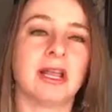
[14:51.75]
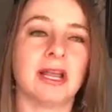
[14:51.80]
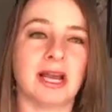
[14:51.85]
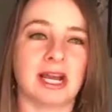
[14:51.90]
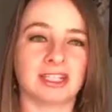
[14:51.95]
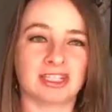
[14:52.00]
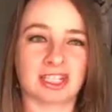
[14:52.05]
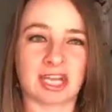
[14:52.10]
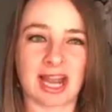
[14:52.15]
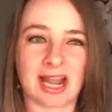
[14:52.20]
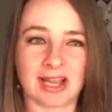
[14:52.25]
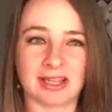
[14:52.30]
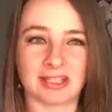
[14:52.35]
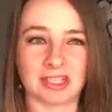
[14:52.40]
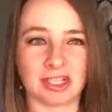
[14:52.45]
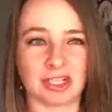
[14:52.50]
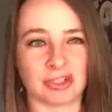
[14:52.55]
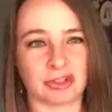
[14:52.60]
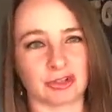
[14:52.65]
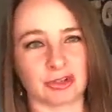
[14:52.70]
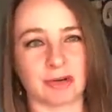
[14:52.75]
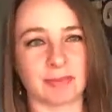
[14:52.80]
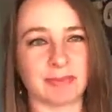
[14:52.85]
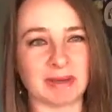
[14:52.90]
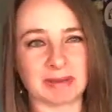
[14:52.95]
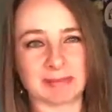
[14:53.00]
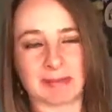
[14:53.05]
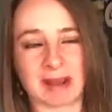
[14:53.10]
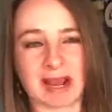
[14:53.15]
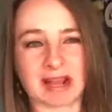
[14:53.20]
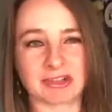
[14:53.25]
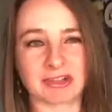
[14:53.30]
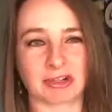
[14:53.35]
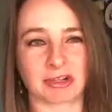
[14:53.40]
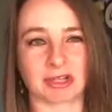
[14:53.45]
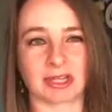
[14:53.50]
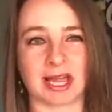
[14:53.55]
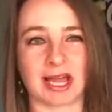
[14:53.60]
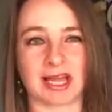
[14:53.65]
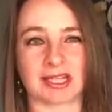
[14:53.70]
a challenge or a big
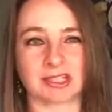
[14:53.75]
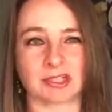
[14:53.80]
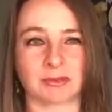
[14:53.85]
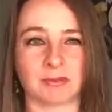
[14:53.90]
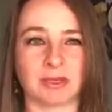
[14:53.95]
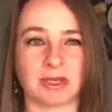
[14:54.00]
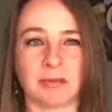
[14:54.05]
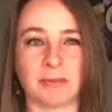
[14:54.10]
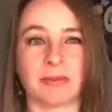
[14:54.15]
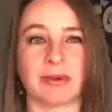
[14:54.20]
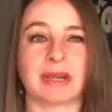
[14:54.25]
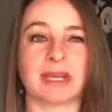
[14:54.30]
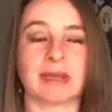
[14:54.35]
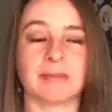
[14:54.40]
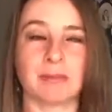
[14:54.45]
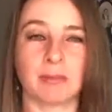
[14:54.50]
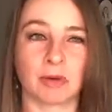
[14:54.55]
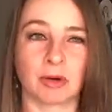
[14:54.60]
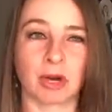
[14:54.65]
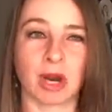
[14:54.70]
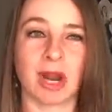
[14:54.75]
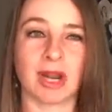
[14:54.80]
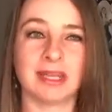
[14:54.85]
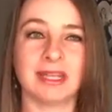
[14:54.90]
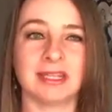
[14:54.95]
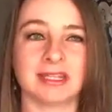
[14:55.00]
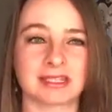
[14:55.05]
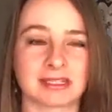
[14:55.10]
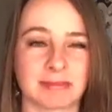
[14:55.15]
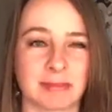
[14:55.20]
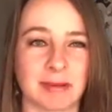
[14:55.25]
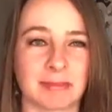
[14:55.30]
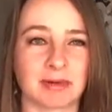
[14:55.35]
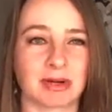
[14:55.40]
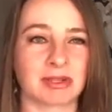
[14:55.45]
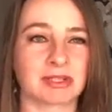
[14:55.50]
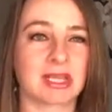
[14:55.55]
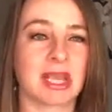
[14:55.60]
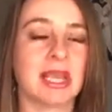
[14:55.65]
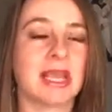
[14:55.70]
masterclass to really bring in more audience
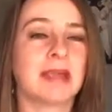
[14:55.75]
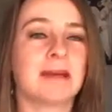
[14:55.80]
members,